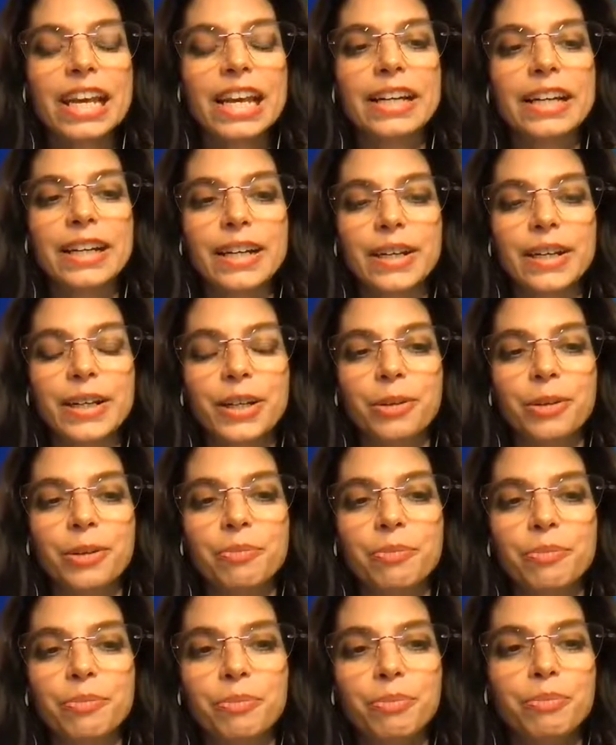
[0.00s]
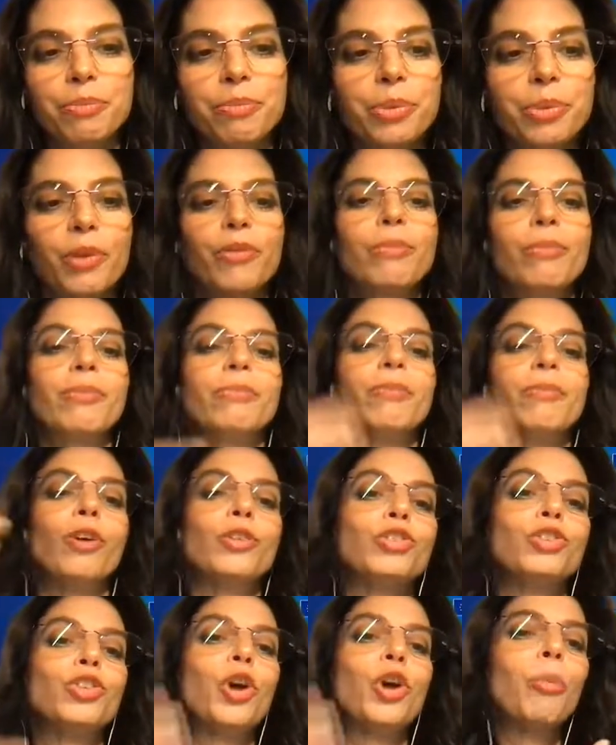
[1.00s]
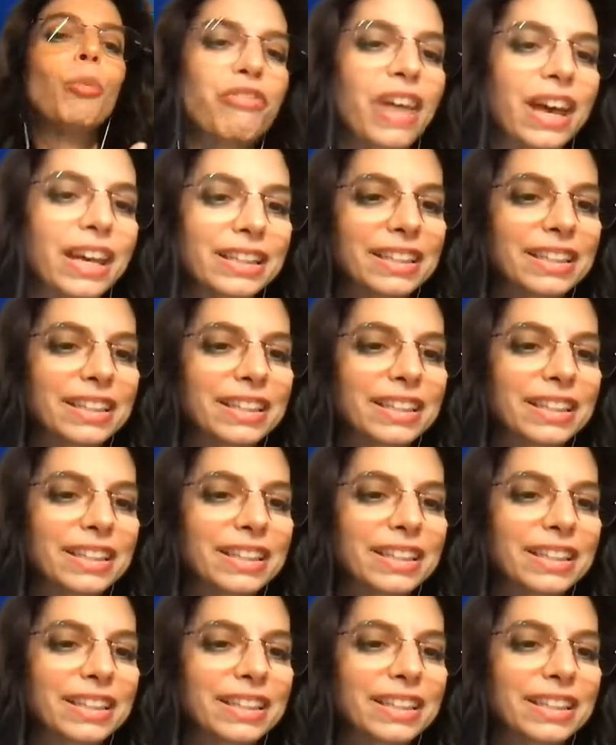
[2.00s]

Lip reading: on top of that,